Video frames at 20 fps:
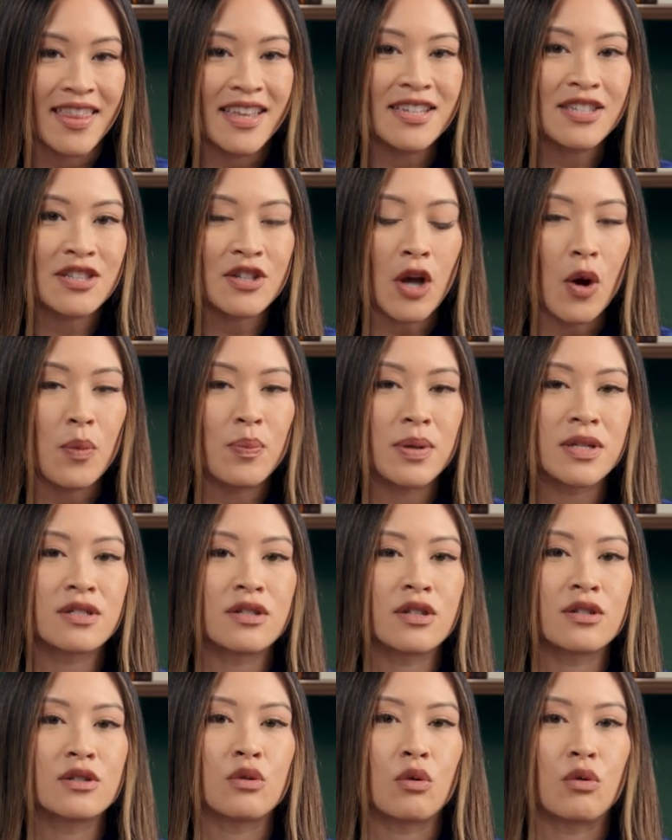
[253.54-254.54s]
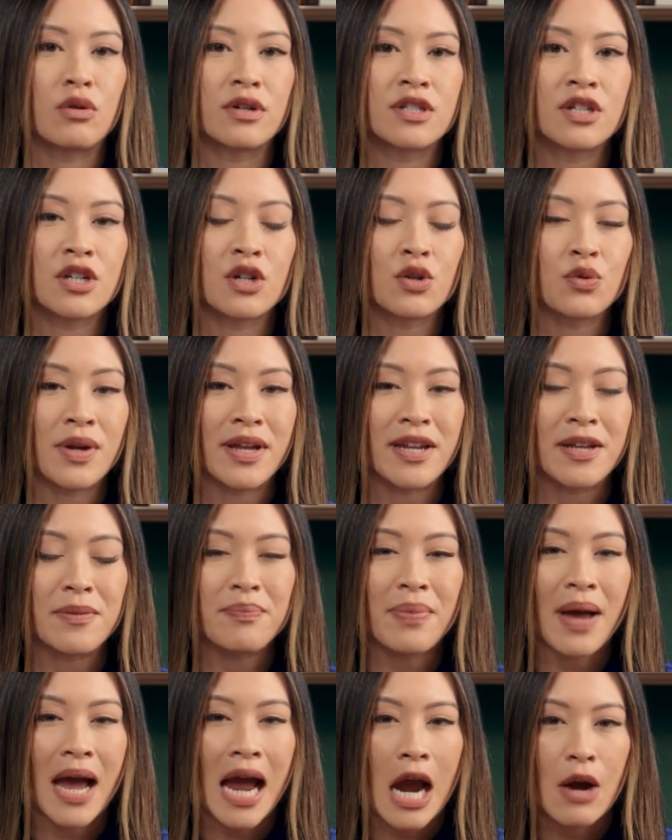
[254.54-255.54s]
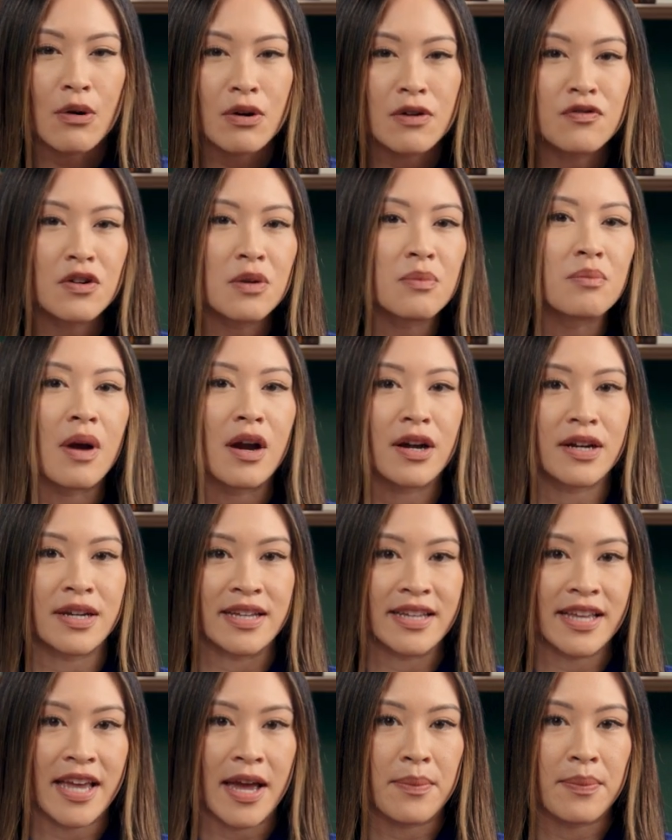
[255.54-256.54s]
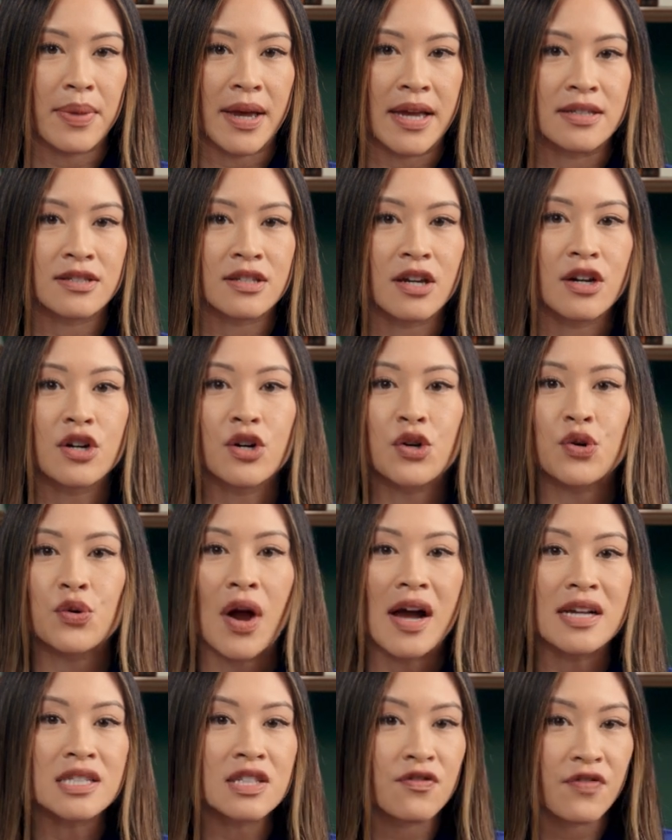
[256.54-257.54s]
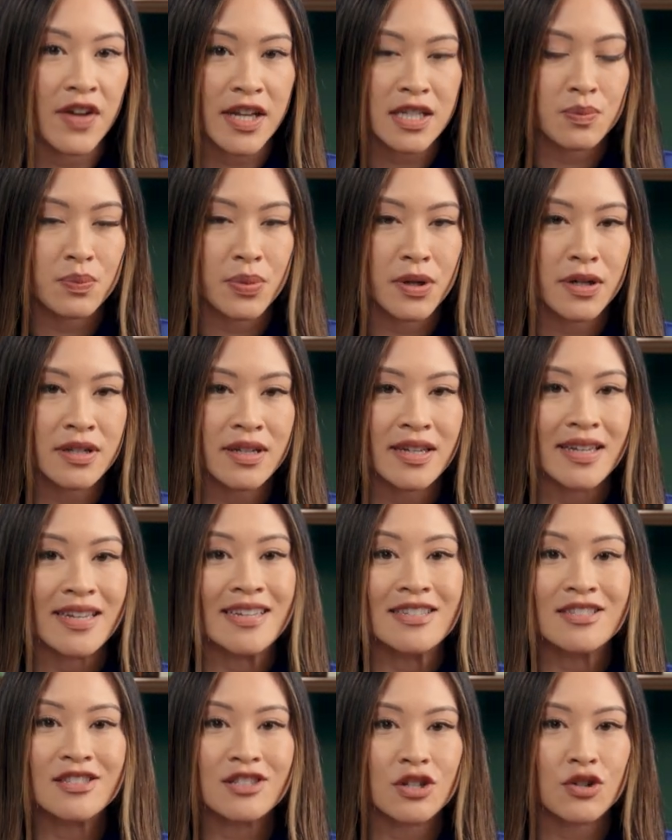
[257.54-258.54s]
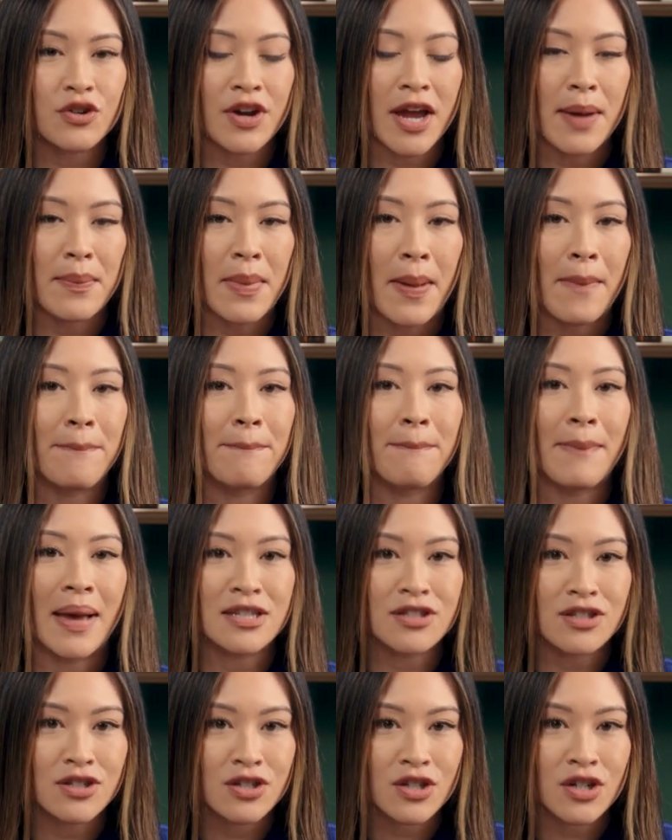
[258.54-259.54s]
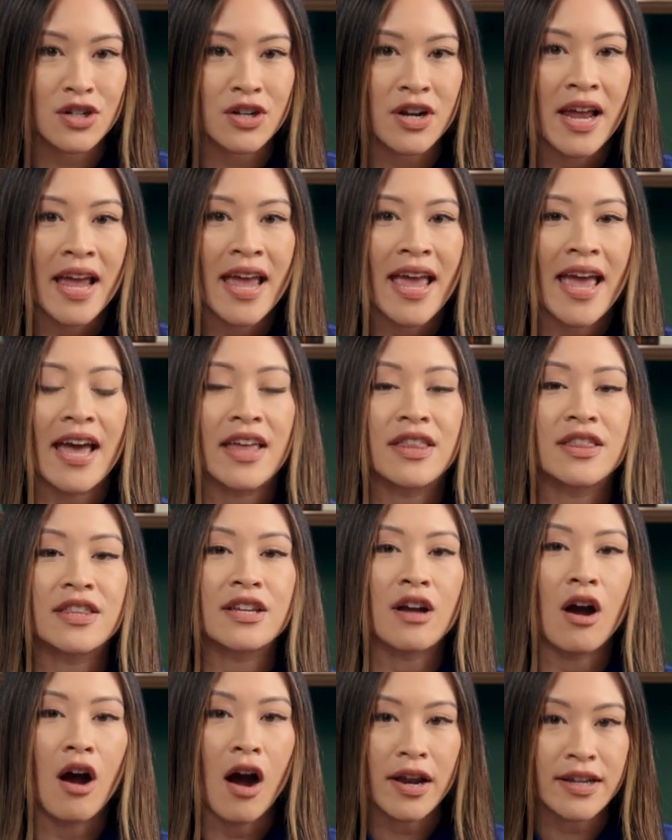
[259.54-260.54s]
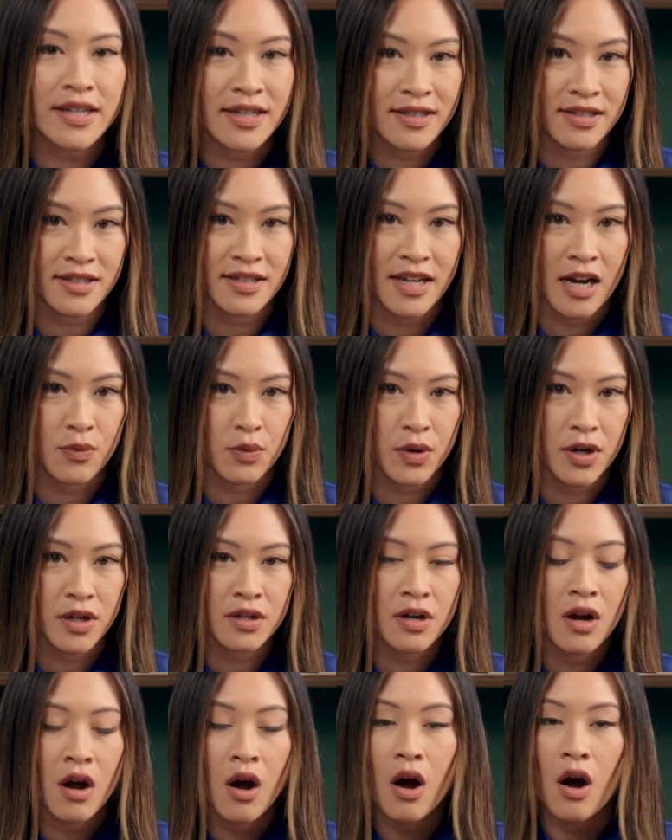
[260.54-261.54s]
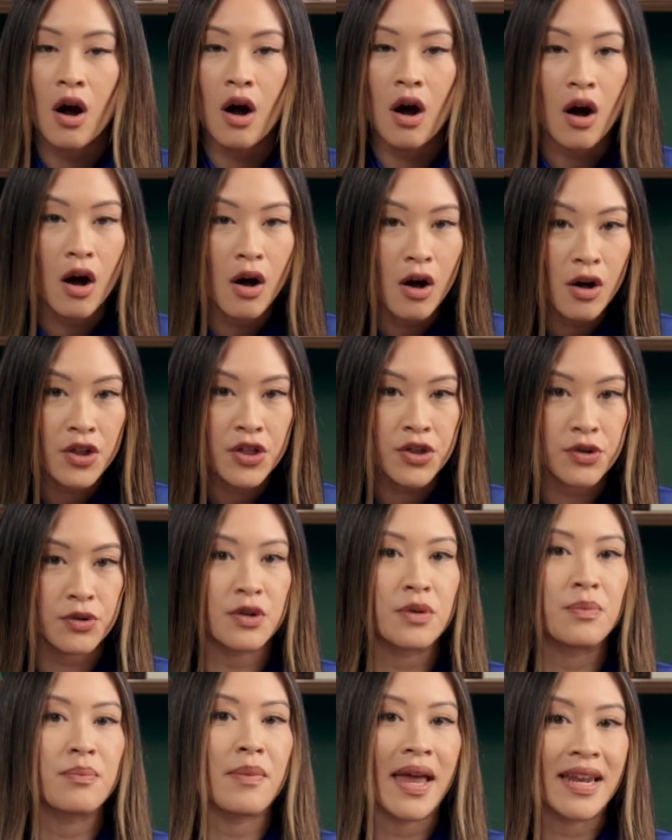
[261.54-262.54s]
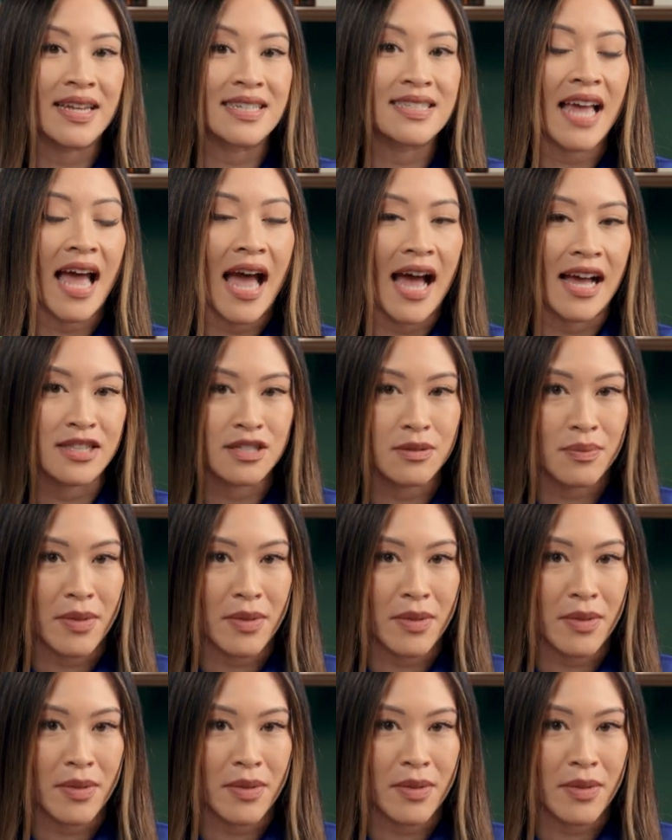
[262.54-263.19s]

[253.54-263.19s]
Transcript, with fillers: This opens the door to creating powerful marketing campaigns across Facebook, Instagram, Messenger, and the Audience Network, all through Meta's Ads